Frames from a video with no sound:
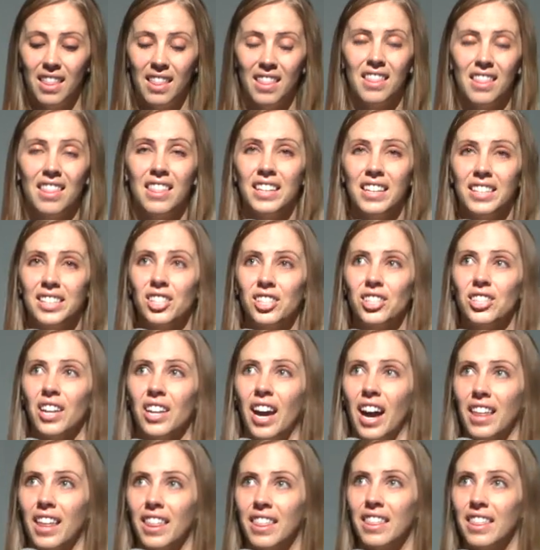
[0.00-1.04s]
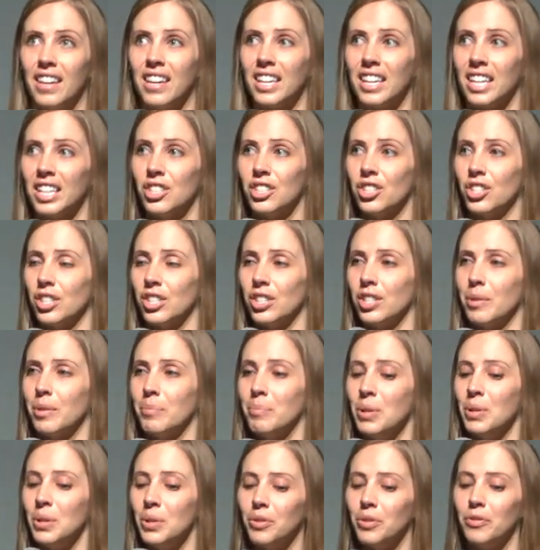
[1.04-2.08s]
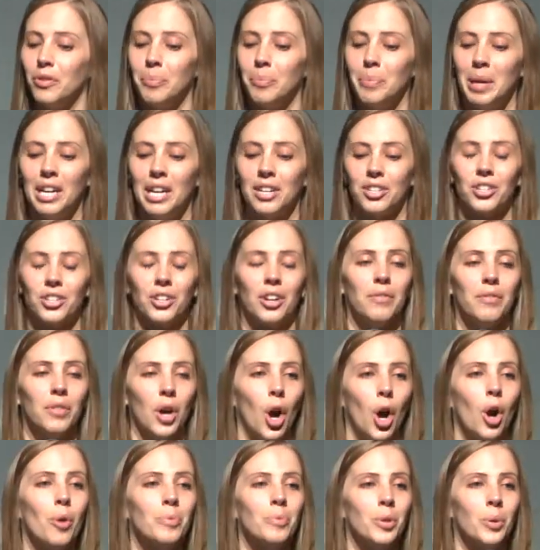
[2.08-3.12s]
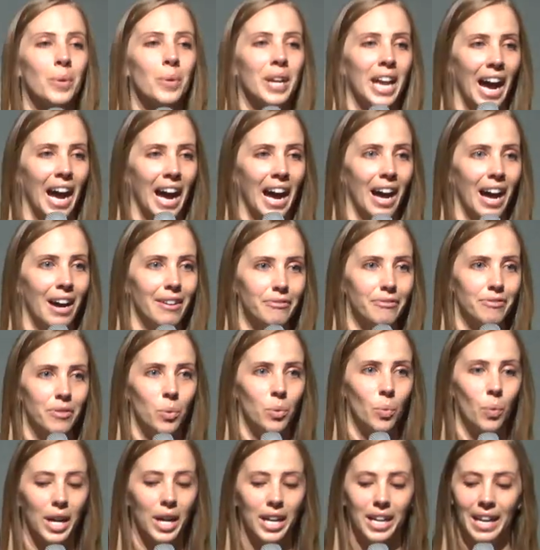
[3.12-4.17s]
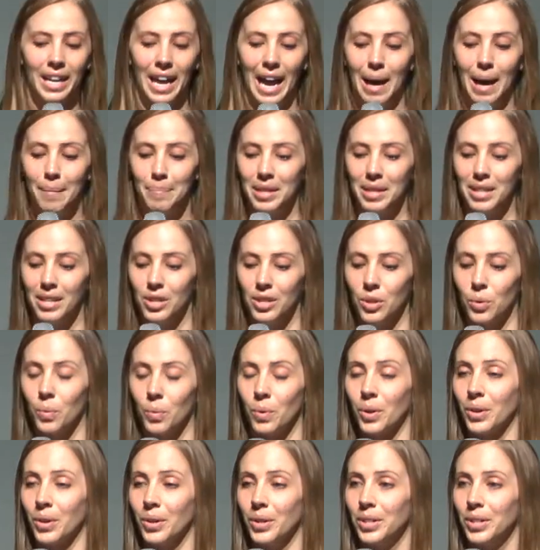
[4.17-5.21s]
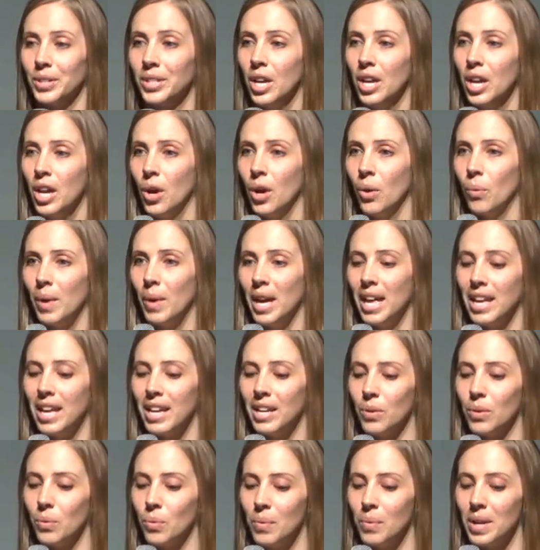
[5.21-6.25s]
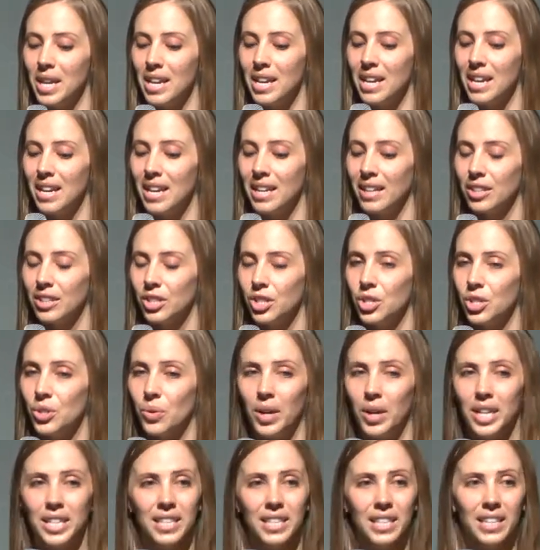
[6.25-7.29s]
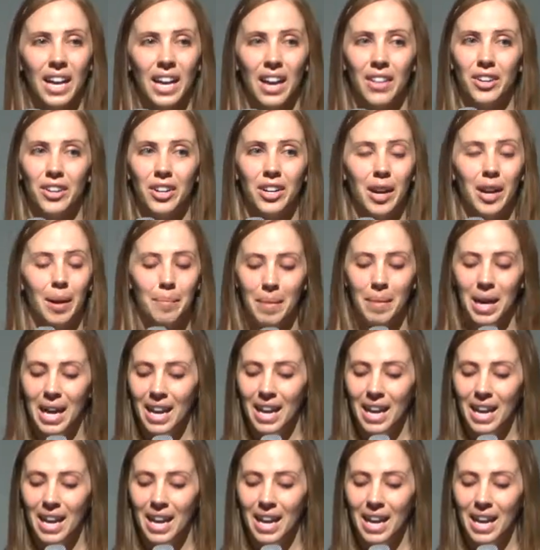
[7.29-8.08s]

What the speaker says: this, I think, is just a beautiful picture of the hope that we have for what can happen in the world when we join together.